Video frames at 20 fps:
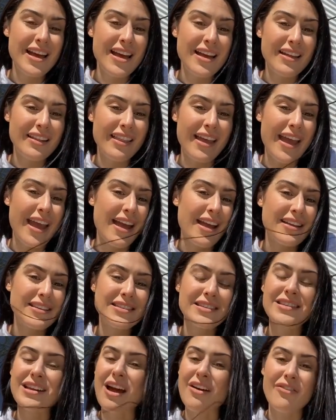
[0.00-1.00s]
like
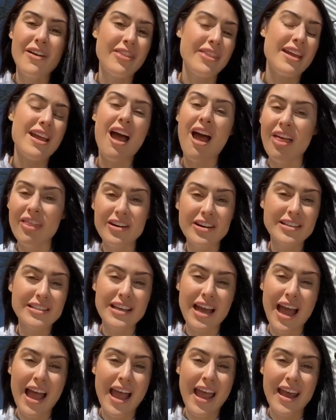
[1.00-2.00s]
stuff on the other
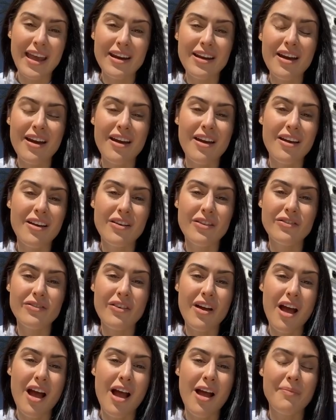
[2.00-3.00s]
side of
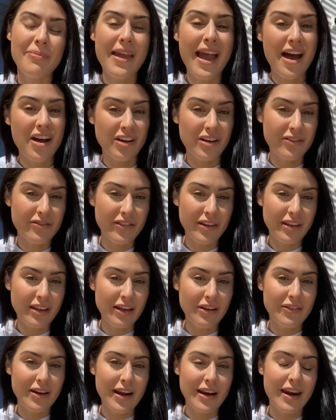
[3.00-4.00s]
how you're
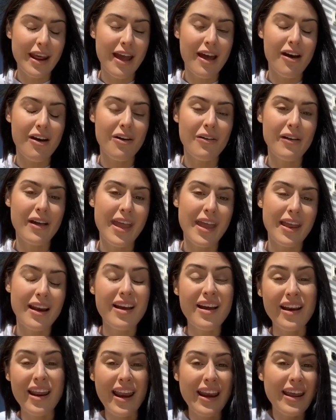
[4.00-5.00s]
feeling right now. And
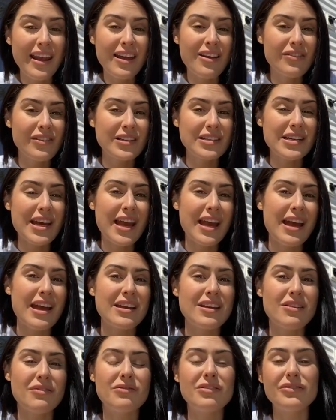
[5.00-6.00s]
on any given day I
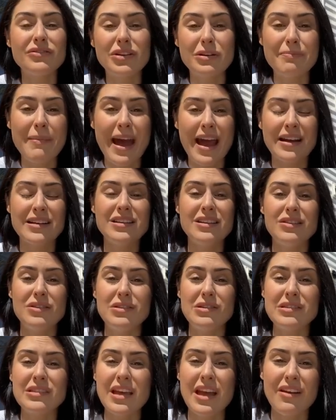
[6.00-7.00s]
can revert back to
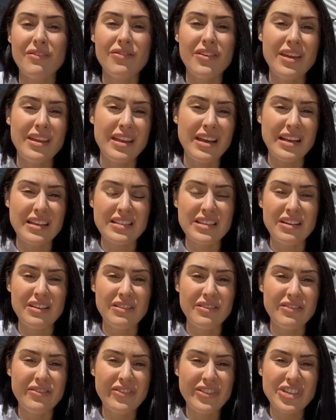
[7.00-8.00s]
those like feelings
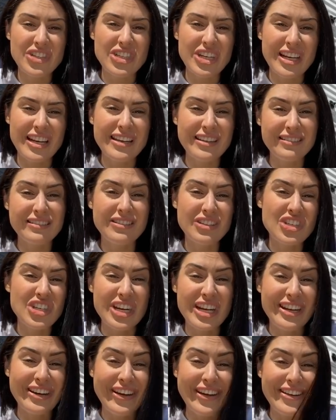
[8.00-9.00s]
of
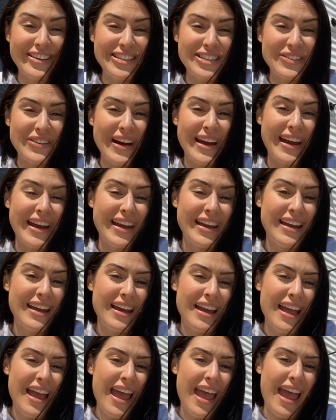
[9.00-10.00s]
shittiness, right?
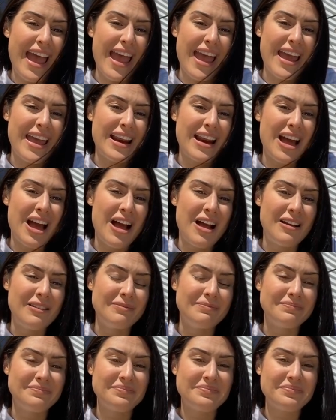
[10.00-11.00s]

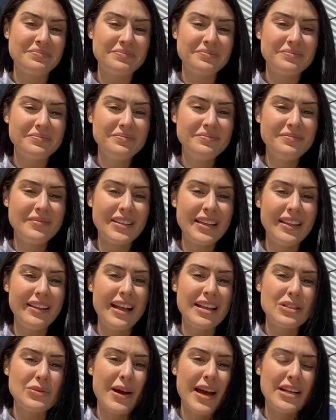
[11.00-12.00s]
And
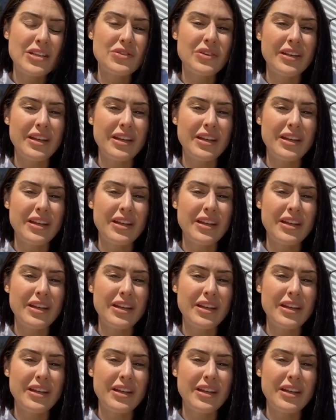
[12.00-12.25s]
that's why it's really